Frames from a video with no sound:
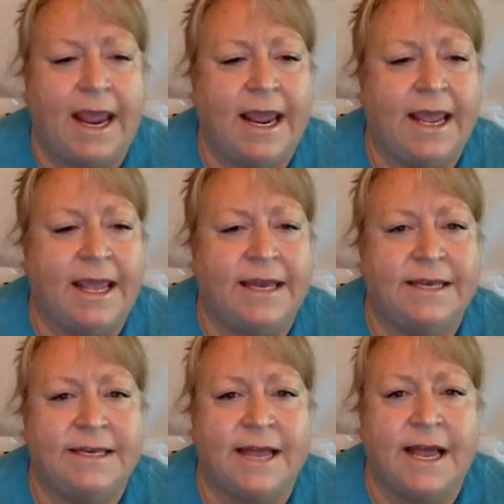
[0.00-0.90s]

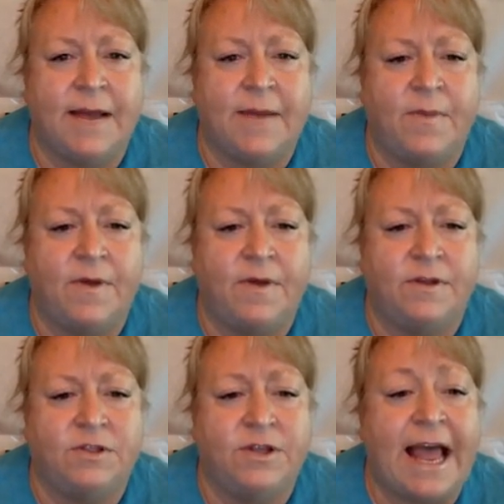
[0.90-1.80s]
And um,
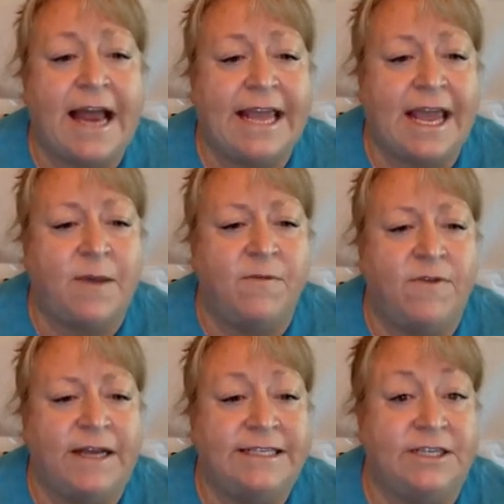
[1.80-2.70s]
so that game,
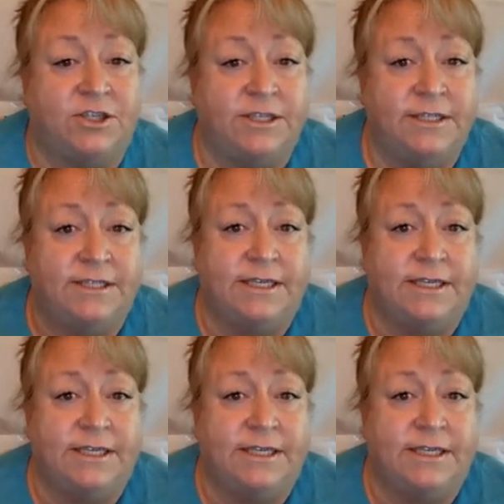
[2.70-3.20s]
Factitious,